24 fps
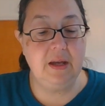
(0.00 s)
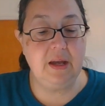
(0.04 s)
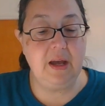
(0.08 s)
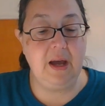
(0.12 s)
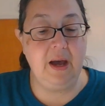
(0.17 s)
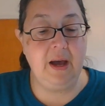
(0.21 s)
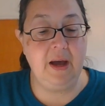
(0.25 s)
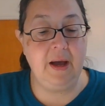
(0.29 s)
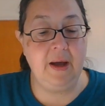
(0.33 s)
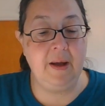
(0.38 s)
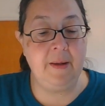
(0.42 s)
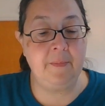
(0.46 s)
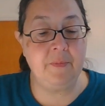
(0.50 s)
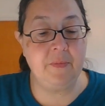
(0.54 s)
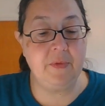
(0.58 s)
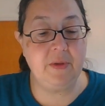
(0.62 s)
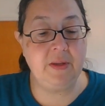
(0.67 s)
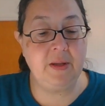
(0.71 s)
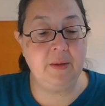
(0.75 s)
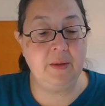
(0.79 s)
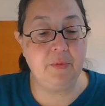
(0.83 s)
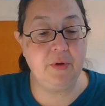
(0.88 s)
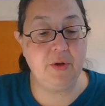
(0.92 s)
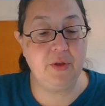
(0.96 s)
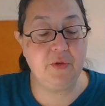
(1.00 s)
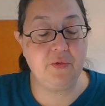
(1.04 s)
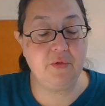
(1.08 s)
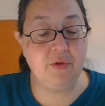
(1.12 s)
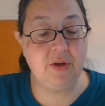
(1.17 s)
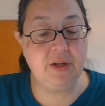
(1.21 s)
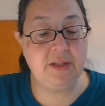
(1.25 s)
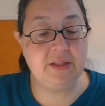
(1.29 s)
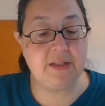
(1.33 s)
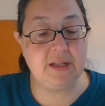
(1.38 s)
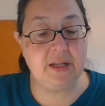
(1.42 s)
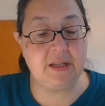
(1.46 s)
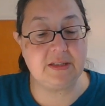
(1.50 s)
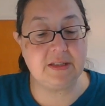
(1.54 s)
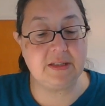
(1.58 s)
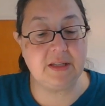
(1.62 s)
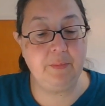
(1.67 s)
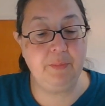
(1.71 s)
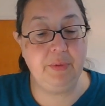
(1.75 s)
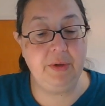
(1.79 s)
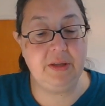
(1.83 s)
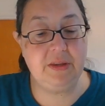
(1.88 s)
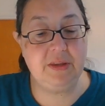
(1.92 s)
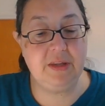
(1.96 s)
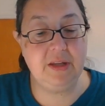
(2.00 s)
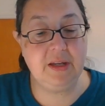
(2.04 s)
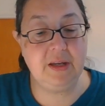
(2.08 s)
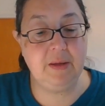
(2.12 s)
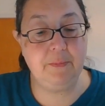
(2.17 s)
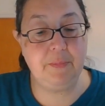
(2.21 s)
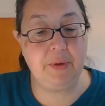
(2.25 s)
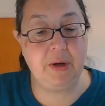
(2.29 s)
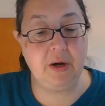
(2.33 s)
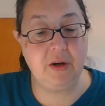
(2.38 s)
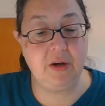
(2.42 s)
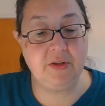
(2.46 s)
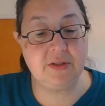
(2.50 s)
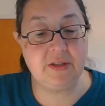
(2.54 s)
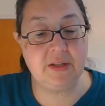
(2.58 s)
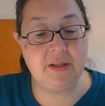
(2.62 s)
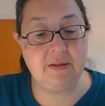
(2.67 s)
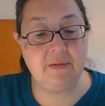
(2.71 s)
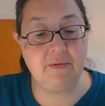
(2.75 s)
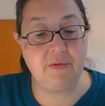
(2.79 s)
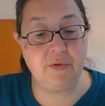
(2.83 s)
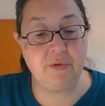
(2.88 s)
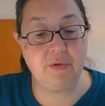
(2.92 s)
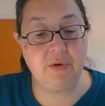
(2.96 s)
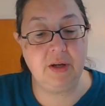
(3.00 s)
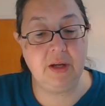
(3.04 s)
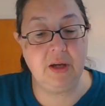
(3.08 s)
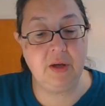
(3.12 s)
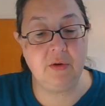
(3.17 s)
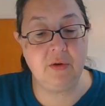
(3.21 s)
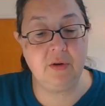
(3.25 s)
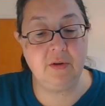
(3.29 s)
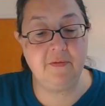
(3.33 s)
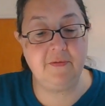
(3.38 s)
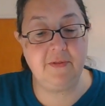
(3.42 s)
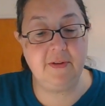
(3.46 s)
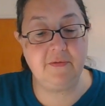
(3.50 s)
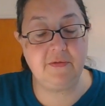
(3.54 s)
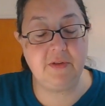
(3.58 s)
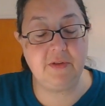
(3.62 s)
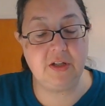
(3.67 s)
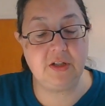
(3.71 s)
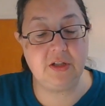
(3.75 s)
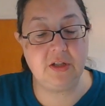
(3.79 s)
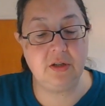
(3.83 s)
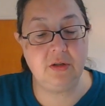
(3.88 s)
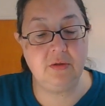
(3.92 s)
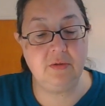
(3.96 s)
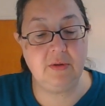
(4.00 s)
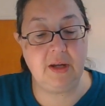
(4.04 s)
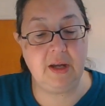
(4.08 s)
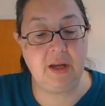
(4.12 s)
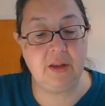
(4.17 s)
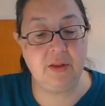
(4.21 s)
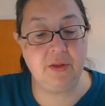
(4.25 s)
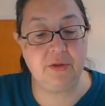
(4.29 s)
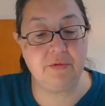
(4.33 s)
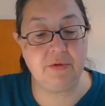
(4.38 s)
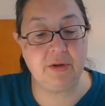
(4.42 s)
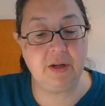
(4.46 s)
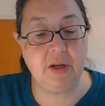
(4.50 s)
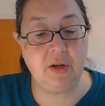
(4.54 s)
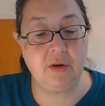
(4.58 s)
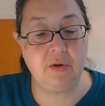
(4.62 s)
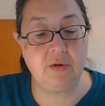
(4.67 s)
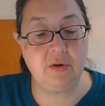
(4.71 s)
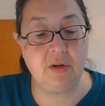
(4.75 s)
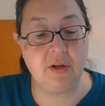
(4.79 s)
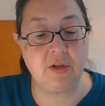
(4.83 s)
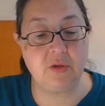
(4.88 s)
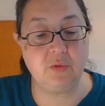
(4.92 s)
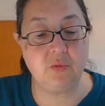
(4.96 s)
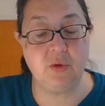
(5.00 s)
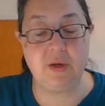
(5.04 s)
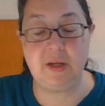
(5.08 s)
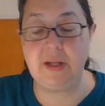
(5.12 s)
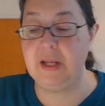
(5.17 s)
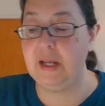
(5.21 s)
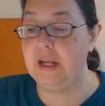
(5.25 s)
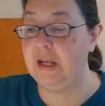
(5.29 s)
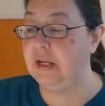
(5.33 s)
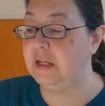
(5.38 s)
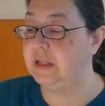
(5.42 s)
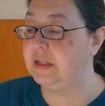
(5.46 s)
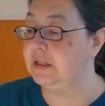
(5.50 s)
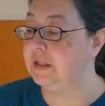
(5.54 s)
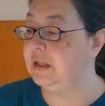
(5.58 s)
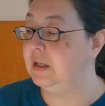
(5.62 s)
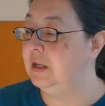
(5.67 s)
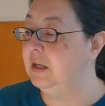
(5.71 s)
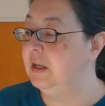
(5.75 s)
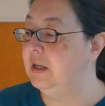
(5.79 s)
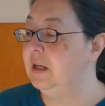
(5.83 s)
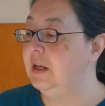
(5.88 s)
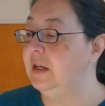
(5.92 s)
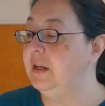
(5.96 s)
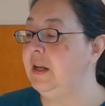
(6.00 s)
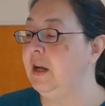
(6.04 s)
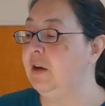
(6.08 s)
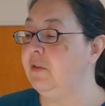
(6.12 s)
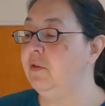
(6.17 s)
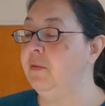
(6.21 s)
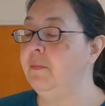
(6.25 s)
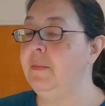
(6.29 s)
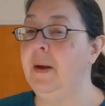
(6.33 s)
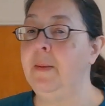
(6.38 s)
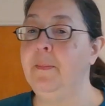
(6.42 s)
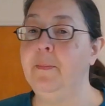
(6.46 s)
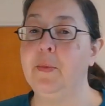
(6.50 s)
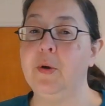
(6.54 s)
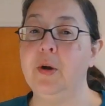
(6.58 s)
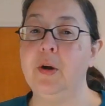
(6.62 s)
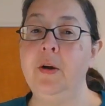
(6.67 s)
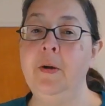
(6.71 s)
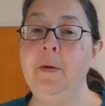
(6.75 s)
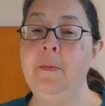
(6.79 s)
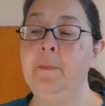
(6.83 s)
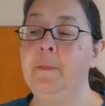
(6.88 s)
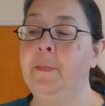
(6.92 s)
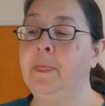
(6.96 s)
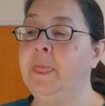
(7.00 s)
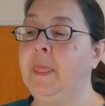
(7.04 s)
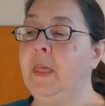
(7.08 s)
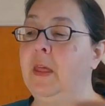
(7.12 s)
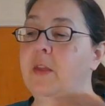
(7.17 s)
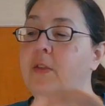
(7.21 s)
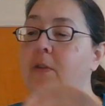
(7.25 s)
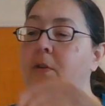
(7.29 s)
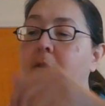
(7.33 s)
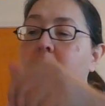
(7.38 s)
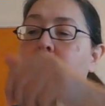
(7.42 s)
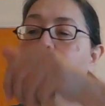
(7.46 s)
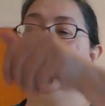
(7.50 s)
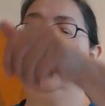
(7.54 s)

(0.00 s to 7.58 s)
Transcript: Number 3 says, complete the comparison of 352 and 328. Now remember, you're going